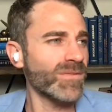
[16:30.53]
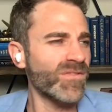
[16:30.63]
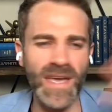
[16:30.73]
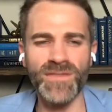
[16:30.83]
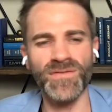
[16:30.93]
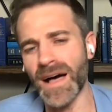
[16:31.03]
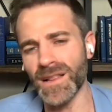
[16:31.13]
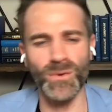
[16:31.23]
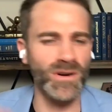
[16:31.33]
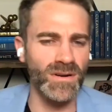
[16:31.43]
fake
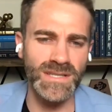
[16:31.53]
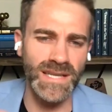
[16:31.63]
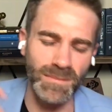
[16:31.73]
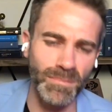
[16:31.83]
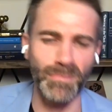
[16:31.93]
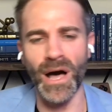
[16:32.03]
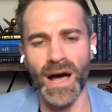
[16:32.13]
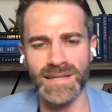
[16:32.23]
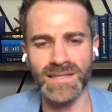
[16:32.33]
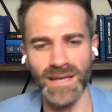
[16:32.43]
followers and
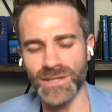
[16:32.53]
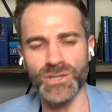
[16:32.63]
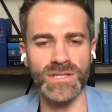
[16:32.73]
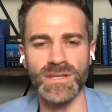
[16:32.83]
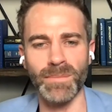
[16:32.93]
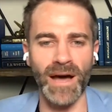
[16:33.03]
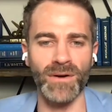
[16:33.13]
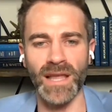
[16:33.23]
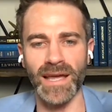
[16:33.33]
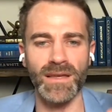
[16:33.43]
bots, and it's just
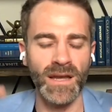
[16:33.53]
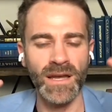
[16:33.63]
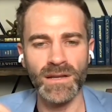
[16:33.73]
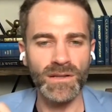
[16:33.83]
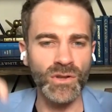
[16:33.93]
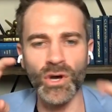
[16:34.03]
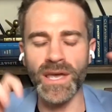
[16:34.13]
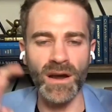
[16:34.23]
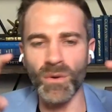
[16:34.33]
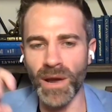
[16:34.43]
about, like,
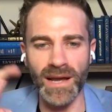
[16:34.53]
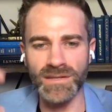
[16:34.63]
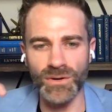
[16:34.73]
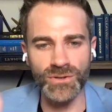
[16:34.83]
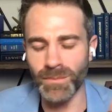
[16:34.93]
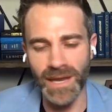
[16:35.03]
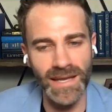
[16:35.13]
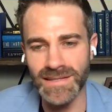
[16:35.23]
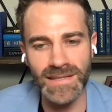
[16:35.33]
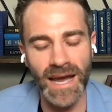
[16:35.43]
looking away on social media.
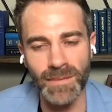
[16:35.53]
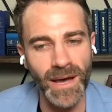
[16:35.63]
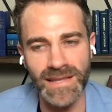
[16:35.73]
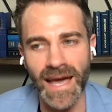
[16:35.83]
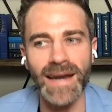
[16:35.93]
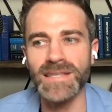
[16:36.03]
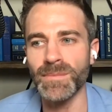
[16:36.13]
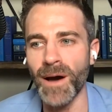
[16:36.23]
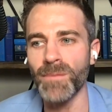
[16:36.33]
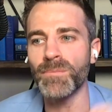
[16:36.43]
It's not about that. It's
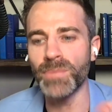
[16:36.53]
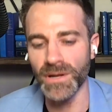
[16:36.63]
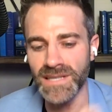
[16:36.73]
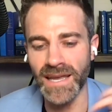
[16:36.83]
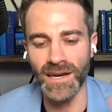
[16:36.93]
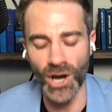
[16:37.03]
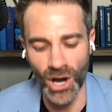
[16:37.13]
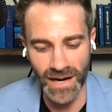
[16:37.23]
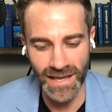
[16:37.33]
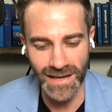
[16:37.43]
about building an
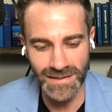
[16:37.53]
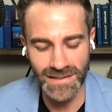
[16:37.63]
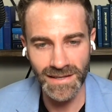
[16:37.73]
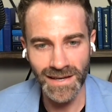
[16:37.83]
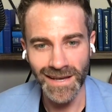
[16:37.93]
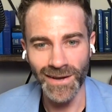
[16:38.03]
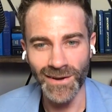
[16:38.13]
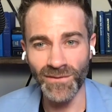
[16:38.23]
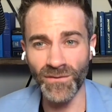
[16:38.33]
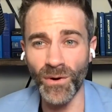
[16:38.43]
audience
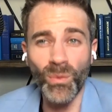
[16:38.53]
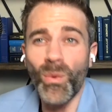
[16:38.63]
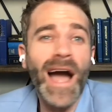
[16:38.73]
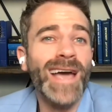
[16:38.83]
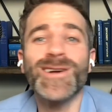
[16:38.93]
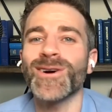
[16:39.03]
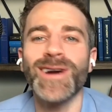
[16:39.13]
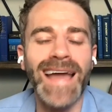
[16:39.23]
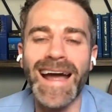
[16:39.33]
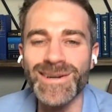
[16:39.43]
for why you're
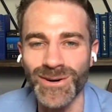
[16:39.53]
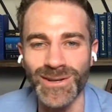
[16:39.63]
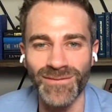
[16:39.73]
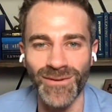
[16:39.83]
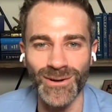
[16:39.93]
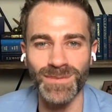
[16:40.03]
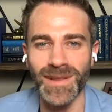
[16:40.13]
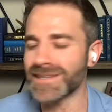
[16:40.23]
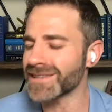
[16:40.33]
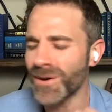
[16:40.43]
an actor in the first
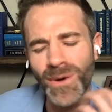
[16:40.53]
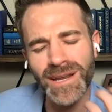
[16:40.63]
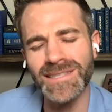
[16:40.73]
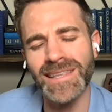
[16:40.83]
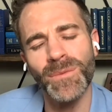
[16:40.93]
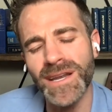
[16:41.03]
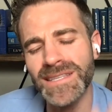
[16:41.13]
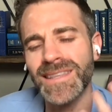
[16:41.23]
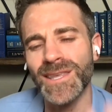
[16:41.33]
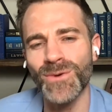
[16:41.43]
place. Like, what is it
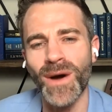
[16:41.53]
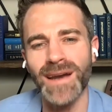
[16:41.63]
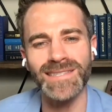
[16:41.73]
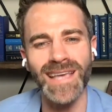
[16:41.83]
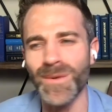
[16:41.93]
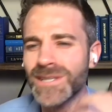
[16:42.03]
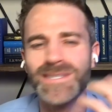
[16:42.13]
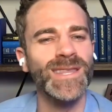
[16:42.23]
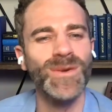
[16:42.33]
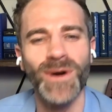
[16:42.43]
that you want to say? What is
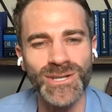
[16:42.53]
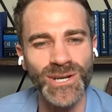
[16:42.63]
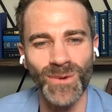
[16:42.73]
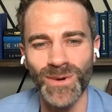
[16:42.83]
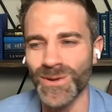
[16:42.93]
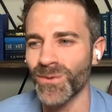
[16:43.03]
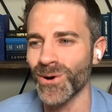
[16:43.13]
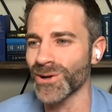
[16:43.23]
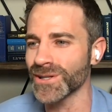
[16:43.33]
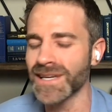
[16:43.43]
it that you want to share with the
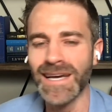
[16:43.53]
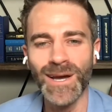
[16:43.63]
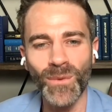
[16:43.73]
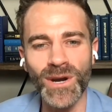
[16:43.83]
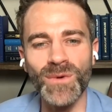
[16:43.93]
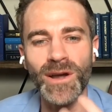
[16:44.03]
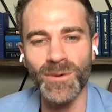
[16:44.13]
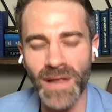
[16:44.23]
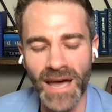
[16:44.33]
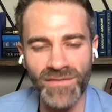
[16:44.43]
world? What do you want your
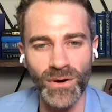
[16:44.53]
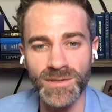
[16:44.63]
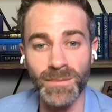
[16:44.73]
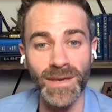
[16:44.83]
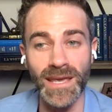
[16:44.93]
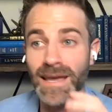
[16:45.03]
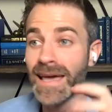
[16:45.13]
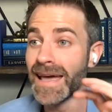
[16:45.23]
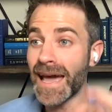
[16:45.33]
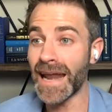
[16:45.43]
platform to be?
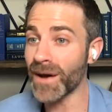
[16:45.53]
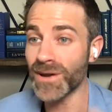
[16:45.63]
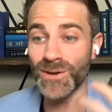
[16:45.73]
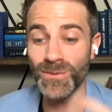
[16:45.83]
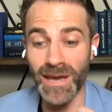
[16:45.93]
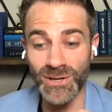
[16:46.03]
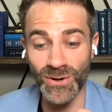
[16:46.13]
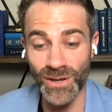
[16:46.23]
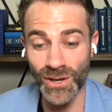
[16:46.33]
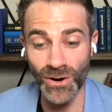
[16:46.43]
And how can you make
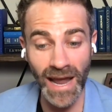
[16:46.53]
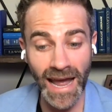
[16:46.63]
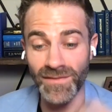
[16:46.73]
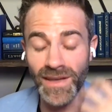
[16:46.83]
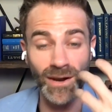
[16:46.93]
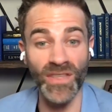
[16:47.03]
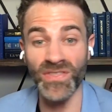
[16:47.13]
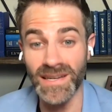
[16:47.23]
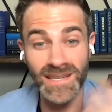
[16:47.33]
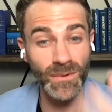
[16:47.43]
sure that you're having an
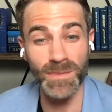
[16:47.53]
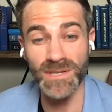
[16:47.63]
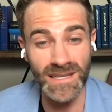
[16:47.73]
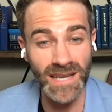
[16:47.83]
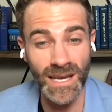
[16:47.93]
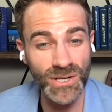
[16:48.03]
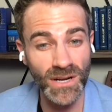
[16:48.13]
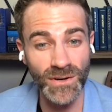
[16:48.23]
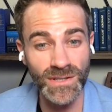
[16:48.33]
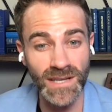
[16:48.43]
authentic representation
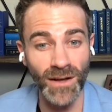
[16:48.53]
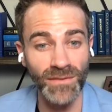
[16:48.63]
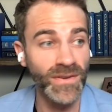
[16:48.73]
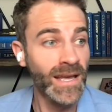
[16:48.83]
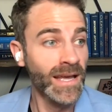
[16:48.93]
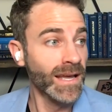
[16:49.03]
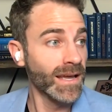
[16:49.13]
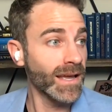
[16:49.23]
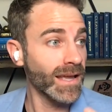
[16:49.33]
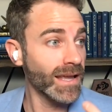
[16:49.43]
of yourself,
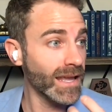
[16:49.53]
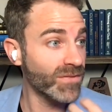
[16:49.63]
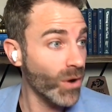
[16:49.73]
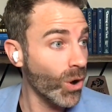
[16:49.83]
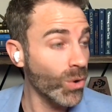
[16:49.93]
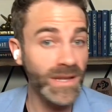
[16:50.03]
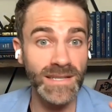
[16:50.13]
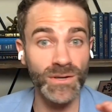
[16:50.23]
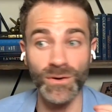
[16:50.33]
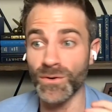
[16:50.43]
if only
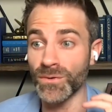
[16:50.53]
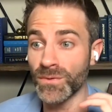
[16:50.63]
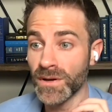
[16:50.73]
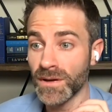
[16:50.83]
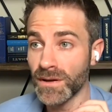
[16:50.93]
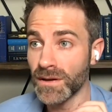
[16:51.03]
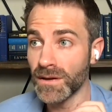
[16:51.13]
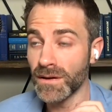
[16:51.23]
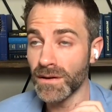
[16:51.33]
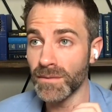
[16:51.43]
to
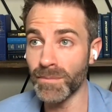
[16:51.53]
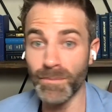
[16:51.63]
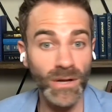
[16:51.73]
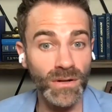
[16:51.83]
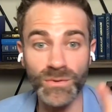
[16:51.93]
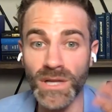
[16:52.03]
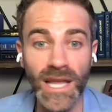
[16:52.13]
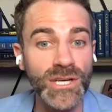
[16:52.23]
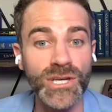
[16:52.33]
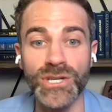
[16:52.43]
build
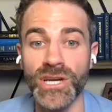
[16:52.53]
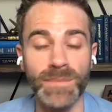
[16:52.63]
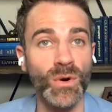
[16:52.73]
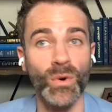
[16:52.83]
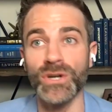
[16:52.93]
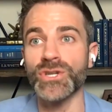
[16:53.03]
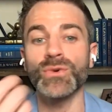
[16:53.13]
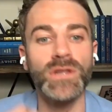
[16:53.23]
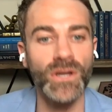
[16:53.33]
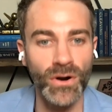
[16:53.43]
relationships or
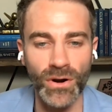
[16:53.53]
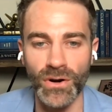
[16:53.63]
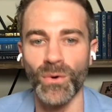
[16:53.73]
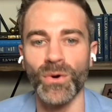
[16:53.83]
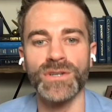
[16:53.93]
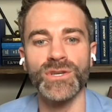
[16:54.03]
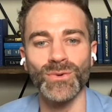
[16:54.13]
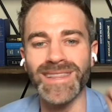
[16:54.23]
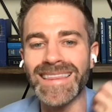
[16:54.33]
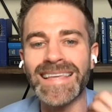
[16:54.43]
to learn or to
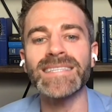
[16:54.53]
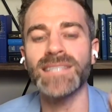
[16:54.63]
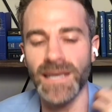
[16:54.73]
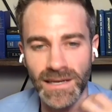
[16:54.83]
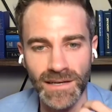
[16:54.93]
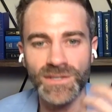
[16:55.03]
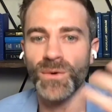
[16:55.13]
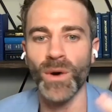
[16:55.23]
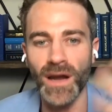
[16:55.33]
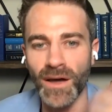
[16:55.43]
listen to
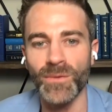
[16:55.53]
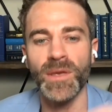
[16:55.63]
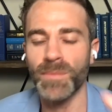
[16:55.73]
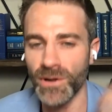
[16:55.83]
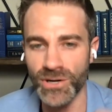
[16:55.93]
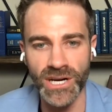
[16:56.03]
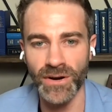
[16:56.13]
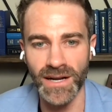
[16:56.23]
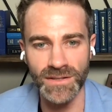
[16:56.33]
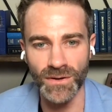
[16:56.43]
what other people are
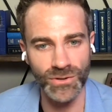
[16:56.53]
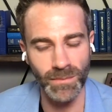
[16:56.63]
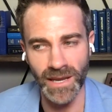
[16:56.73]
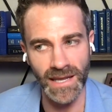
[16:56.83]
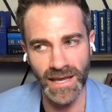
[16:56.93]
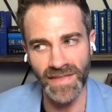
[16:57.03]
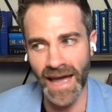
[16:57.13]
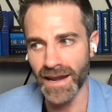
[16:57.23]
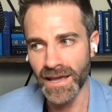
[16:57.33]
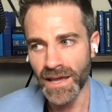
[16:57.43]
sharing on social media?
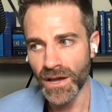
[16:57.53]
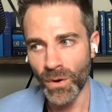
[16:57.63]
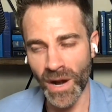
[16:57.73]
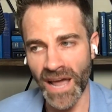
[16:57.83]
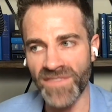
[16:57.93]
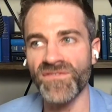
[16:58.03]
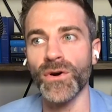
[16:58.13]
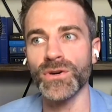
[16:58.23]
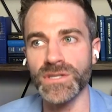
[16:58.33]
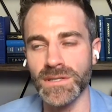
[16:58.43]
That, when I
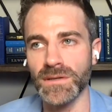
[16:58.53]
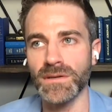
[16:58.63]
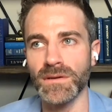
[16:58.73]
first,